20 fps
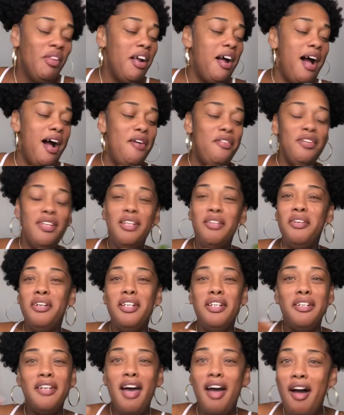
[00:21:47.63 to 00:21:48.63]
I really want
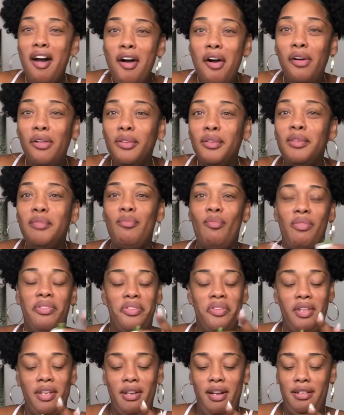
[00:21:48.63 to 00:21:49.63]
to know.
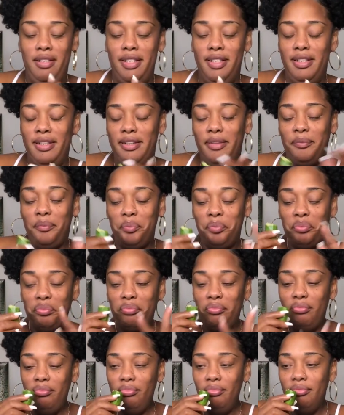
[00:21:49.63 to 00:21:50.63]
Because,
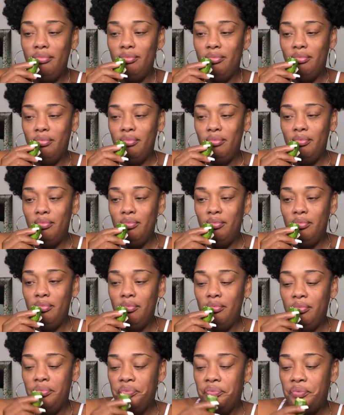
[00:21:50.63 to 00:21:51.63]

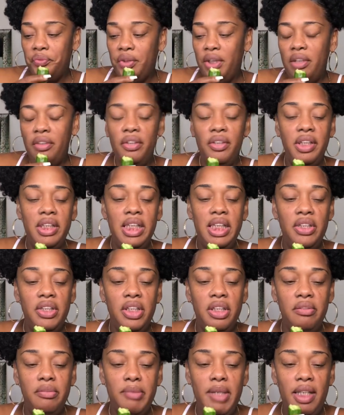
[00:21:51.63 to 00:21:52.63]
I don't know,
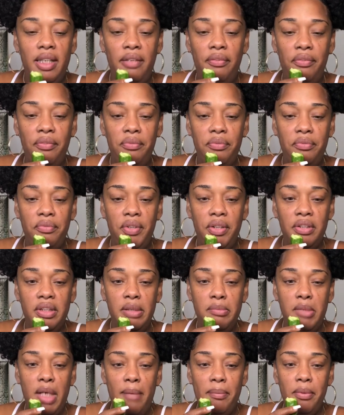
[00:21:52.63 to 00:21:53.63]
attention will make you feel
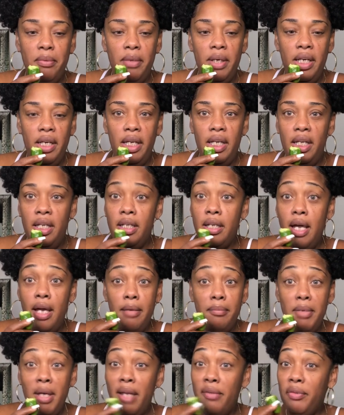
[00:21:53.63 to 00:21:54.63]
some type of way. And
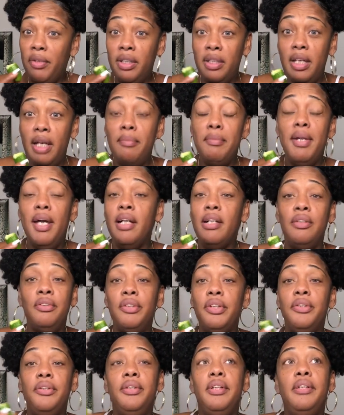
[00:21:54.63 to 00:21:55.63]
I'm not going to
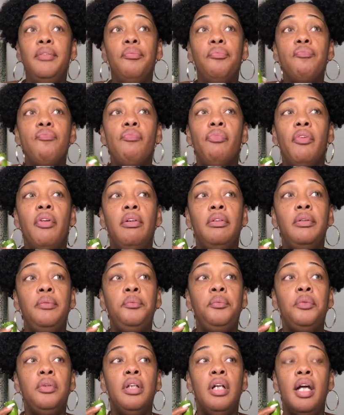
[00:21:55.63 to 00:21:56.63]
do it.
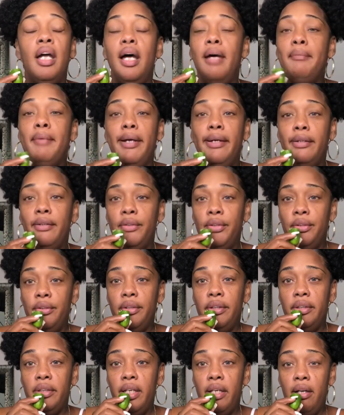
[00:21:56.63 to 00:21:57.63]
I'm not going to do
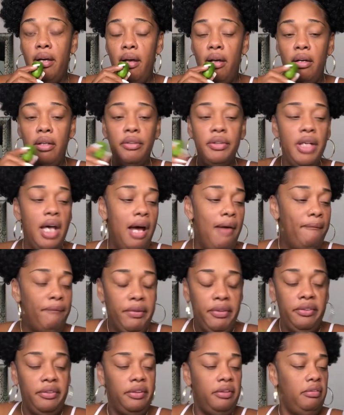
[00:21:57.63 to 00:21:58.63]
it at all. Y'all, I'm
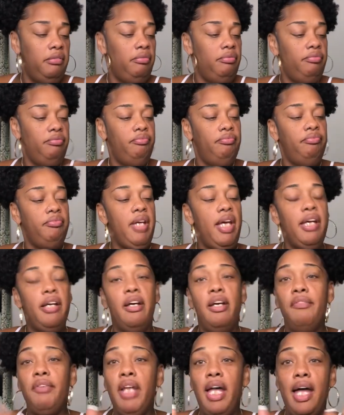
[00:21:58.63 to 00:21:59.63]
full. I ain't going
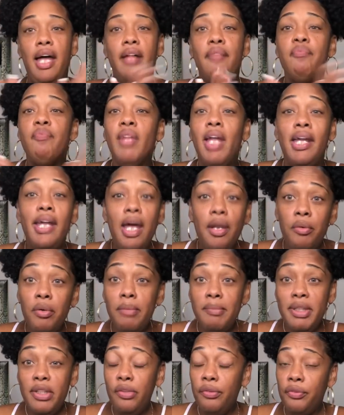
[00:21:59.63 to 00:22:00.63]
to even lie. And I don't want
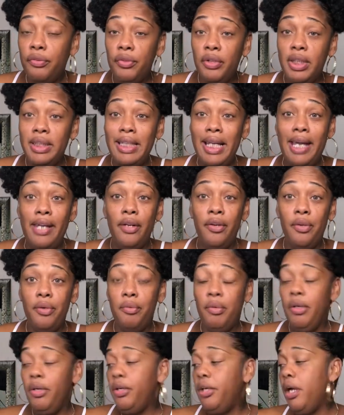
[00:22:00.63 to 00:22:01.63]
to be too full because I got to go to
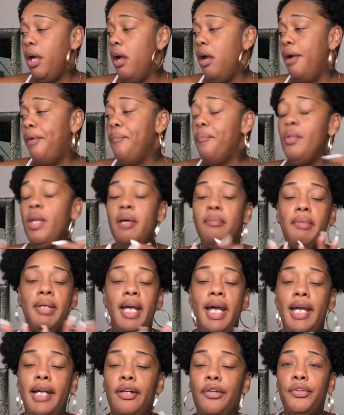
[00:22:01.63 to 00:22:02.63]
work, y'all. But I
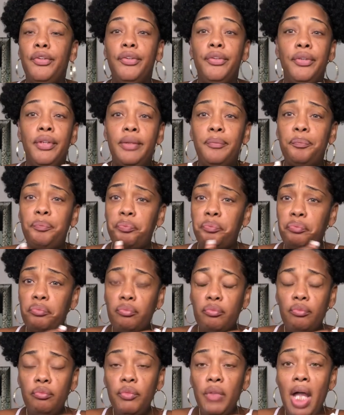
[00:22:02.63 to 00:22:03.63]
ain't do it.
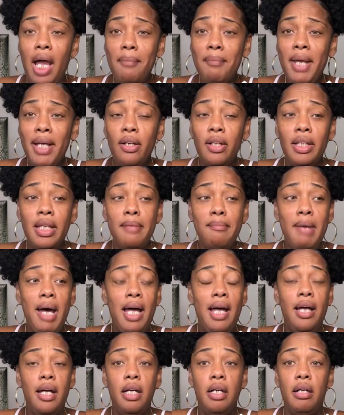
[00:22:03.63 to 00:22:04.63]
I'm not going to let
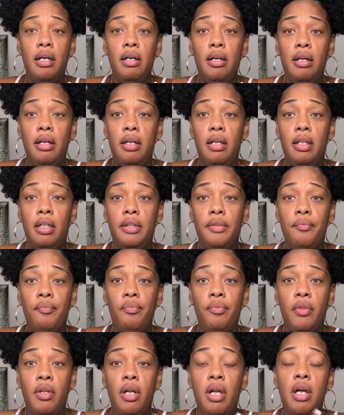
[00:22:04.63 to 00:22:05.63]
my
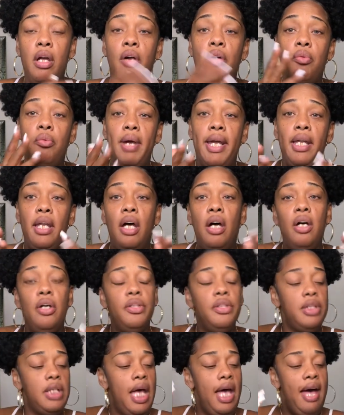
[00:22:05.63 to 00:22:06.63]
weight
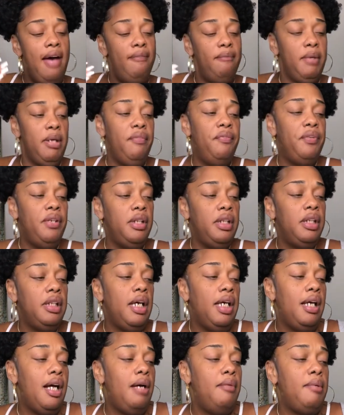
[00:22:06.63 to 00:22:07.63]
loss have me feeling
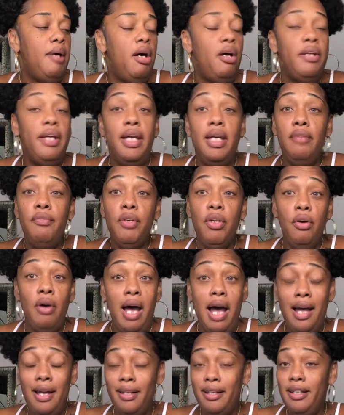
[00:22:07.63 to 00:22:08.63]
like I'm all that. Even though
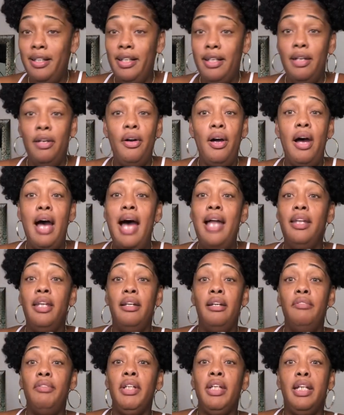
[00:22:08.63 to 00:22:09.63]
I
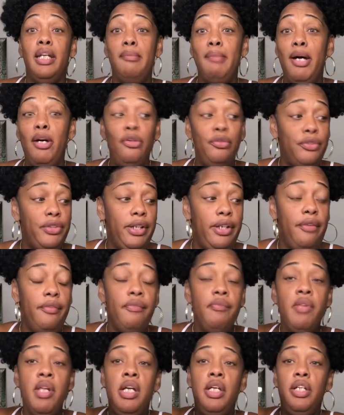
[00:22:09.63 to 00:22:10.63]
love looking at my own self.
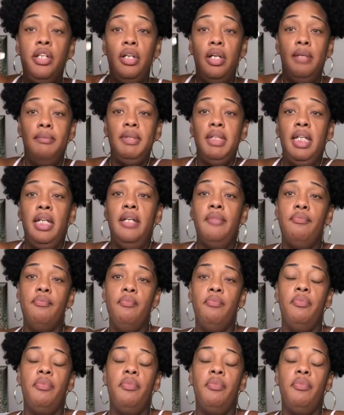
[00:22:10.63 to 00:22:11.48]
You know what I'm saying?